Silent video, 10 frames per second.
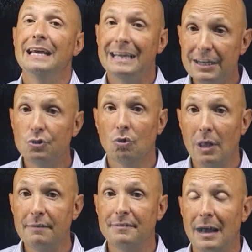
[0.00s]
in your
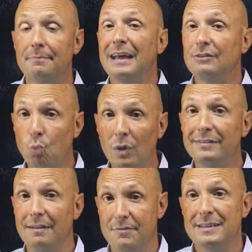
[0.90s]
lifetime. That's once
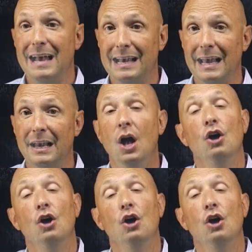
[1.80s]
every decade.